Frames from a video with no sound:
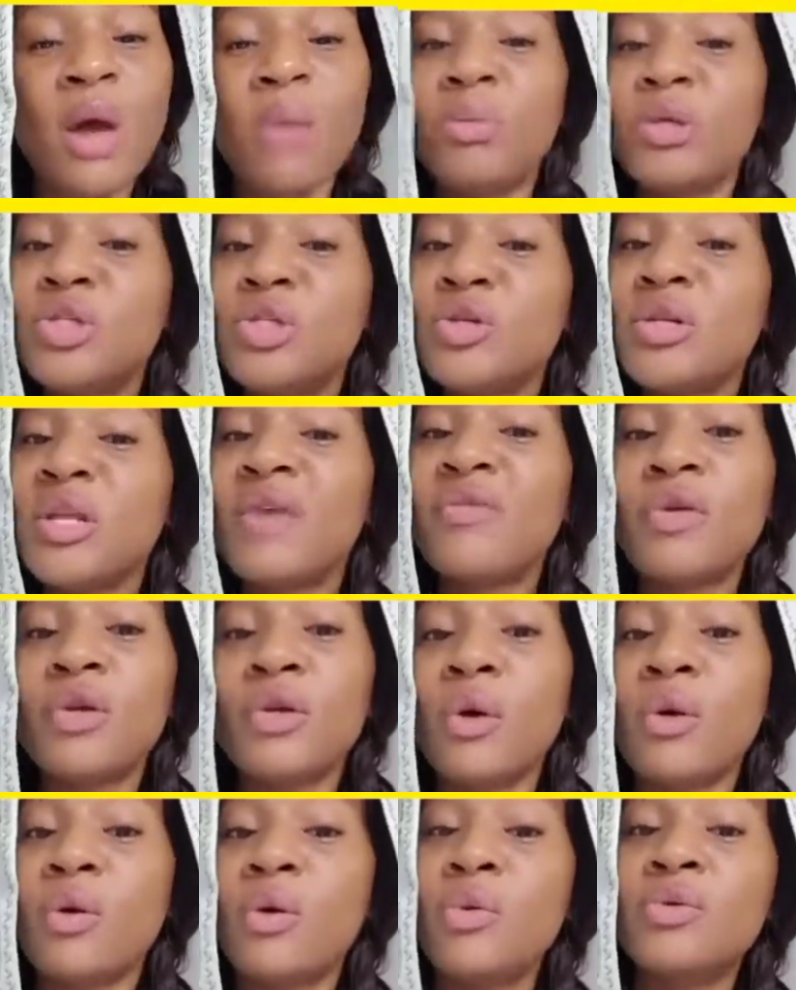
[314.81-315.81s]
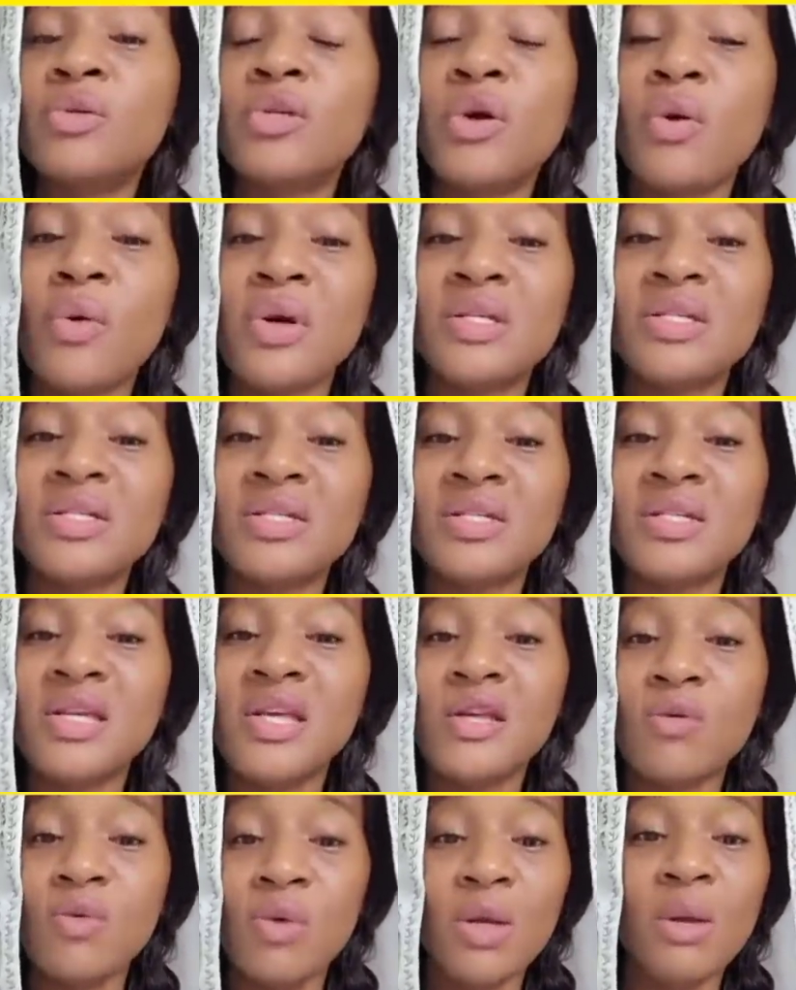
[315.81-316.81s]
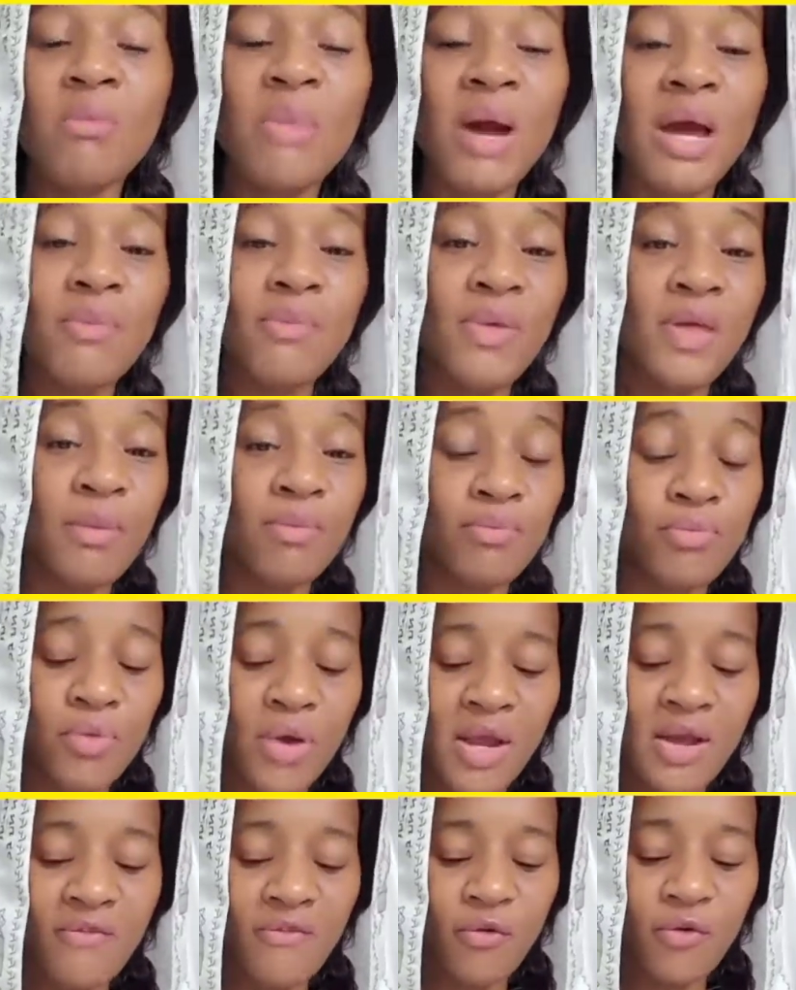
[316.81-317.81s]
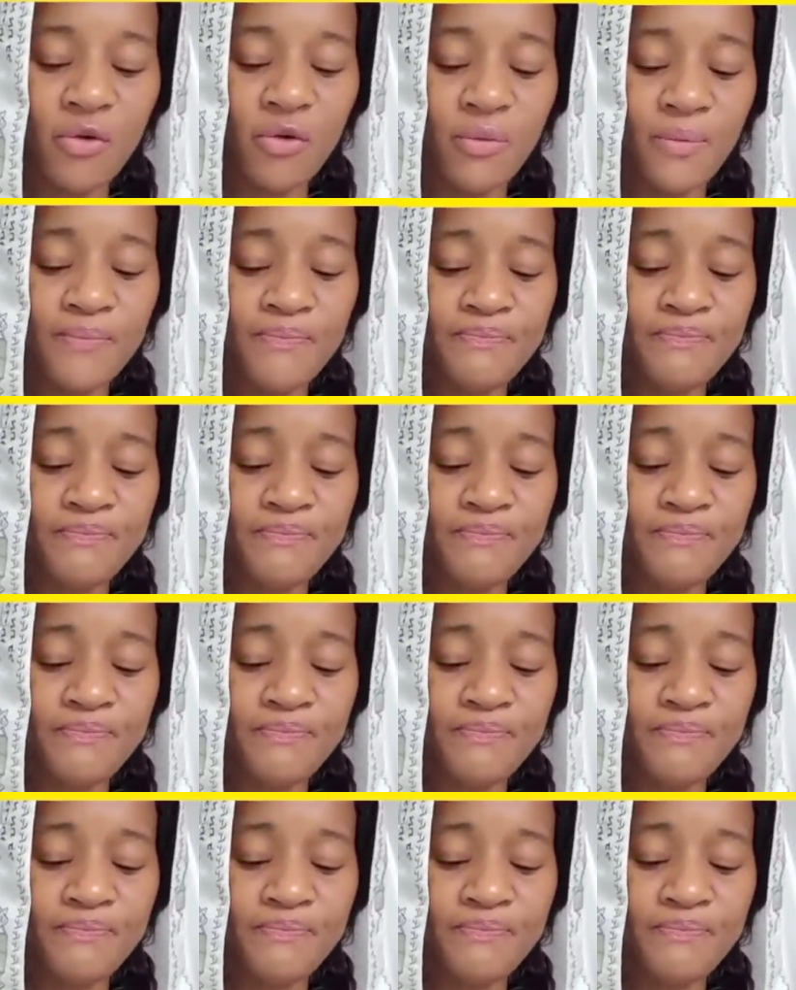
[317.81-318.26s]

but you never know who's going to see you, and it might be a break for you.